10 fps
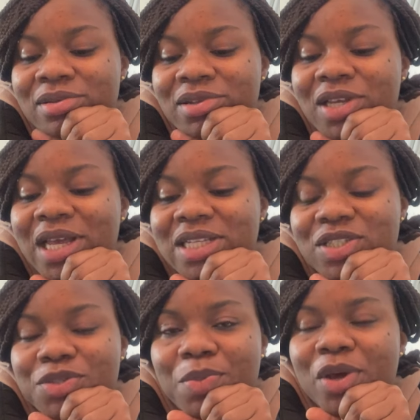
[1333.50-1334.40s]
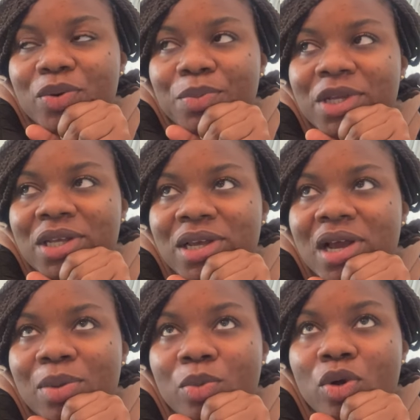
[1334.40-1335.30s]
you guys just bear with me
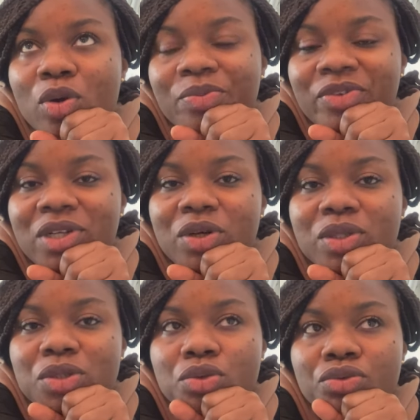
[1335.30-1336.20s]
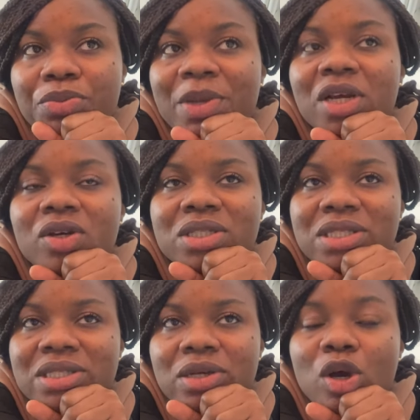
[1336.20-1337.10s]
i'm hopefully going to remain consi